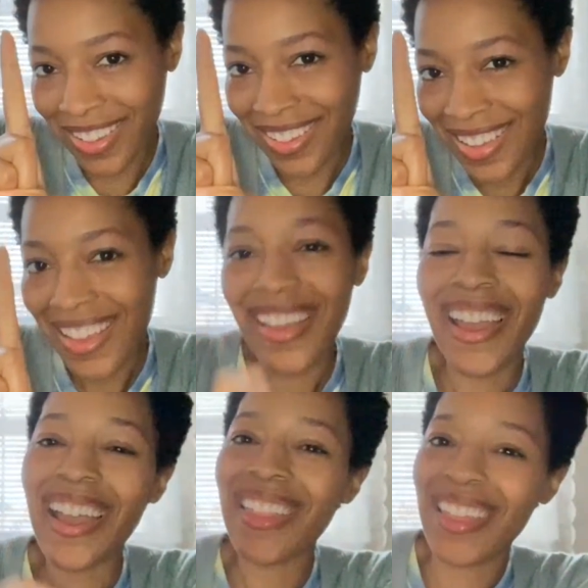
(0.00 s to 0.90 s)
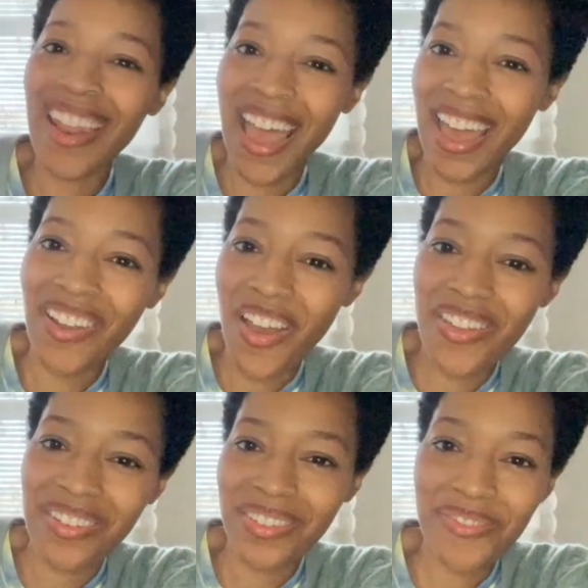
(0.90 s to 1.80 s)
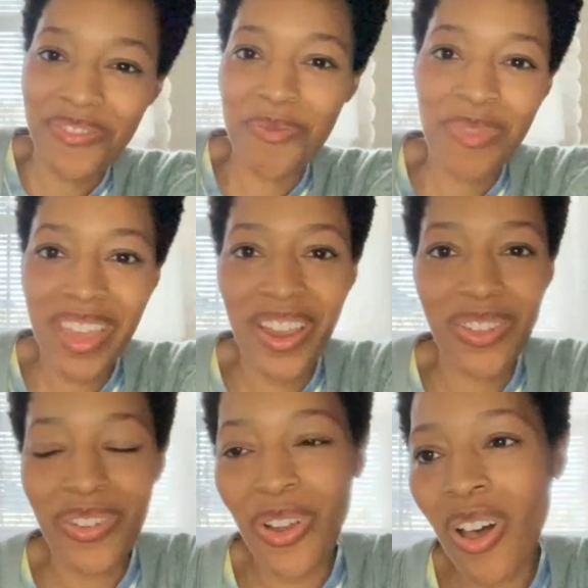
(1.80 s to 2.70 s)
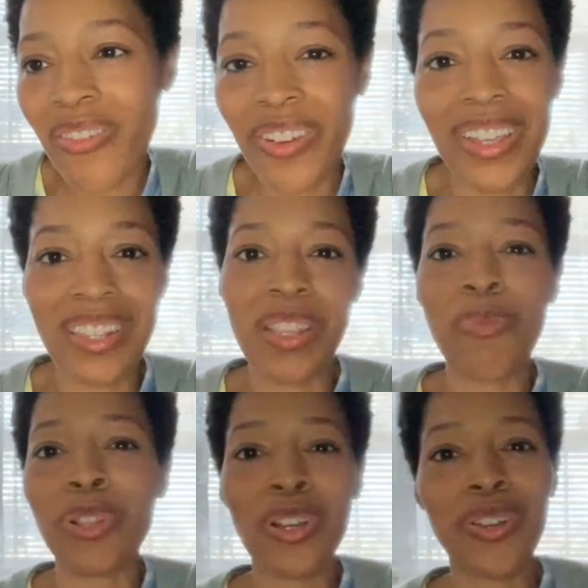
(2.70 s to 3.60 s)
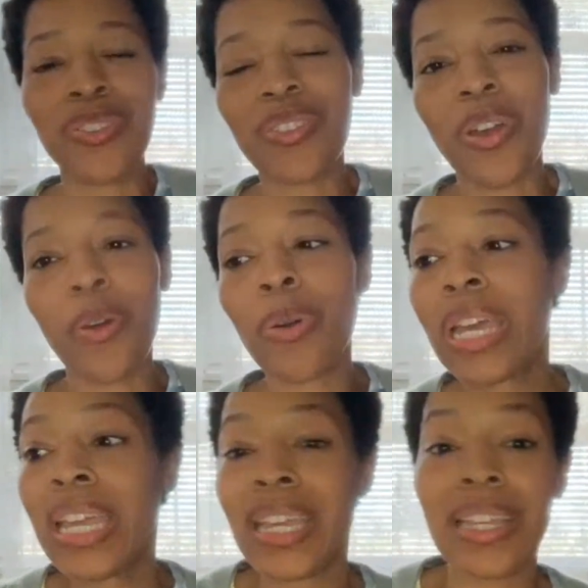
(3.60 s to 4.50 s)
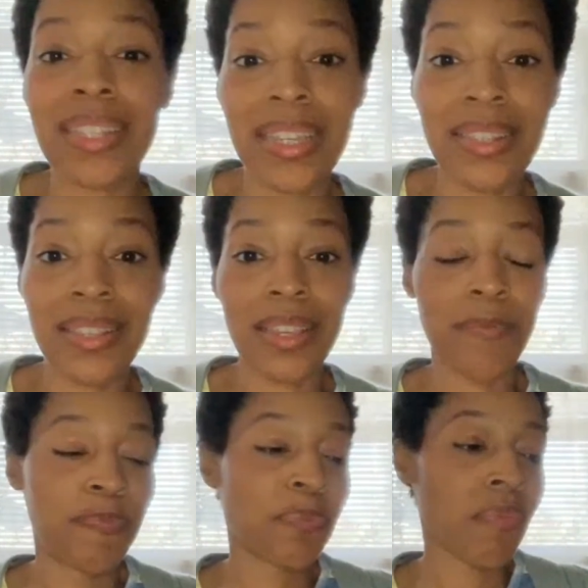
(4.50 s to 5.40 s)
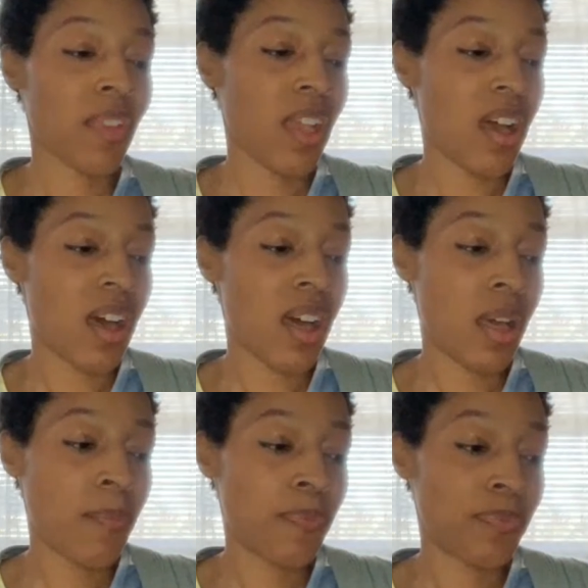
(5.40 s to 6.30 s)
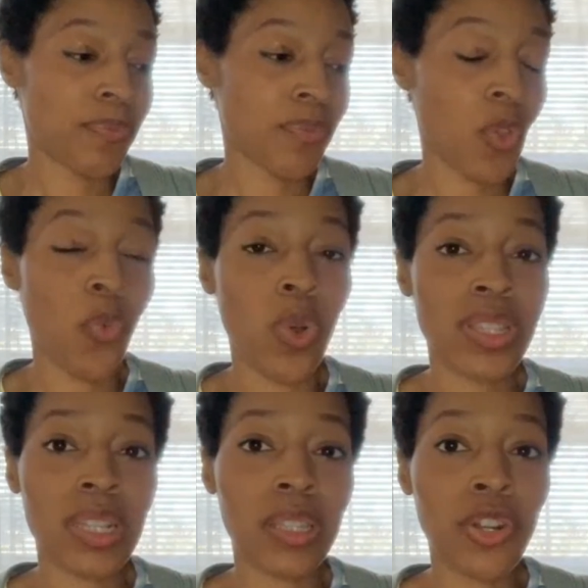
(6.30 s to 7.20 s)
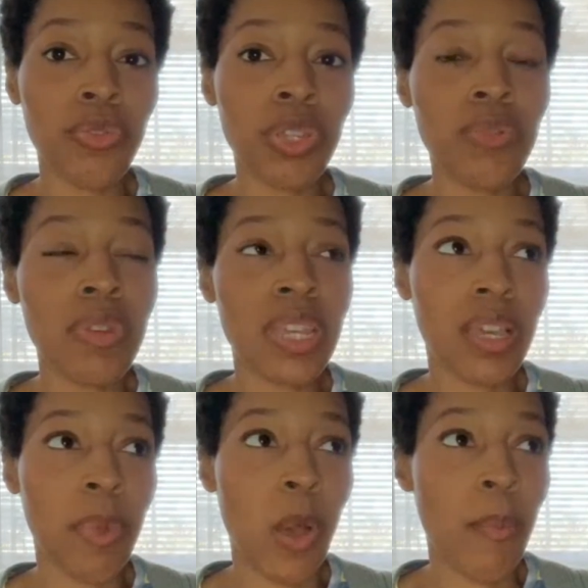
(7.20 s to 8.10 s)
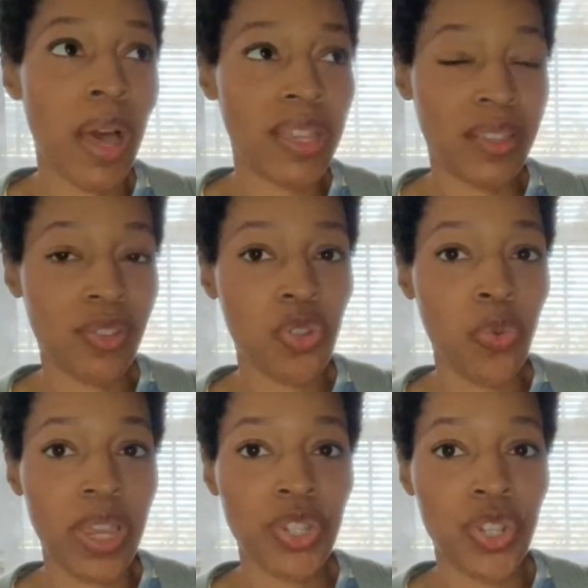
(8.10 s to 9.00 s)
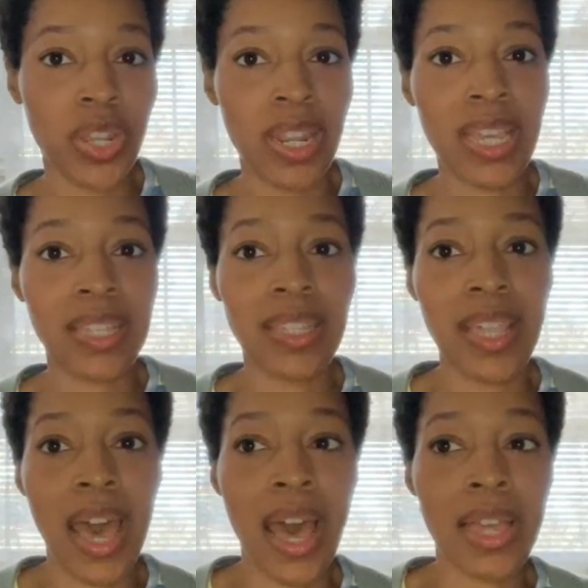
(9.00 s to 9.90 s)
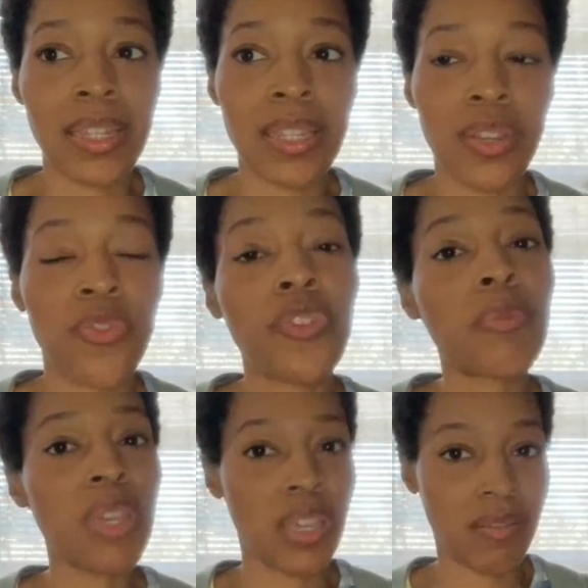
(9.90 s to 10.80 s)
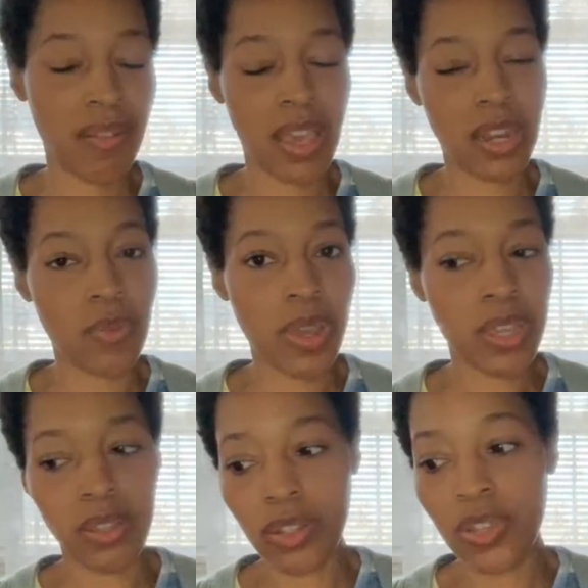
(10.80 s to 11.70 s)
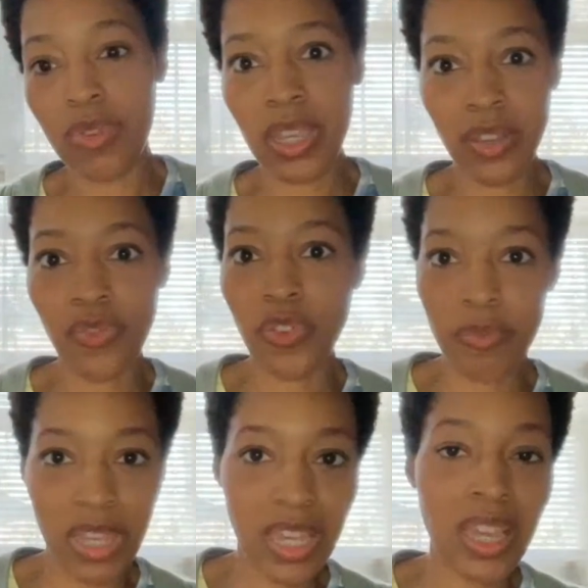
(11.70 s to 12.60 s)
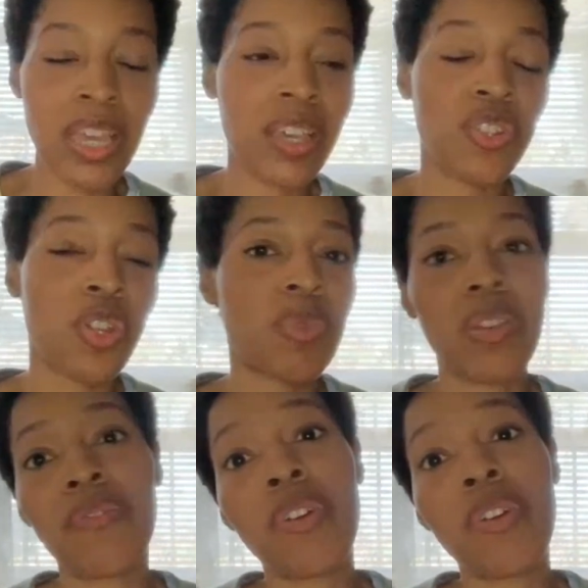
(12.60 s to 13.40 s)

and then add on from there. They're all very similar, so it's easy. What's a little unique about my situation is that, for me anyway, unique for me in terms of